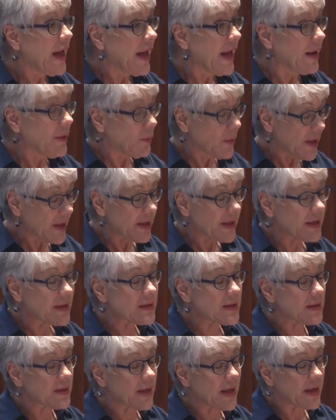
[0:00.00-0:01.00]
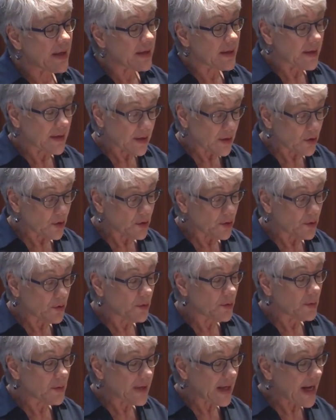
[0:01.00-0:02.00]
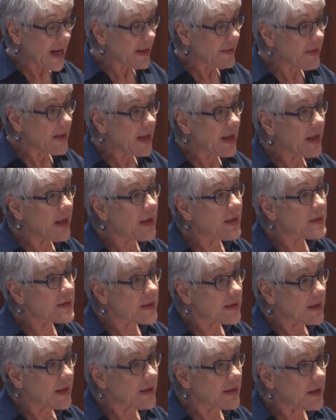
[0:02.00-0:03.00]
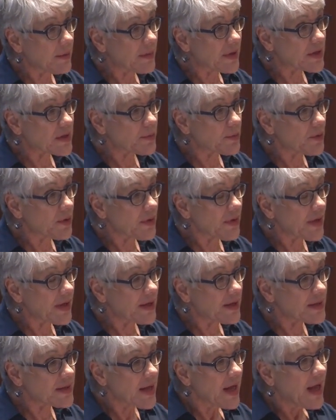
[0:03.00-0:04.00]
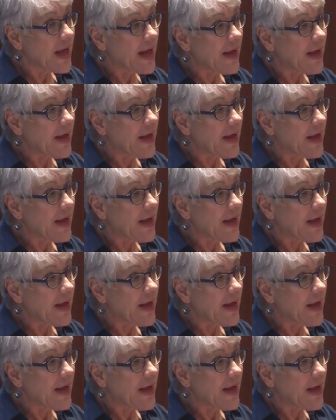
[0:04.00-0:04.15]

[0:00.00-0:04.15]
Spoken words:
and willing to let you guide the hands and let them explore things.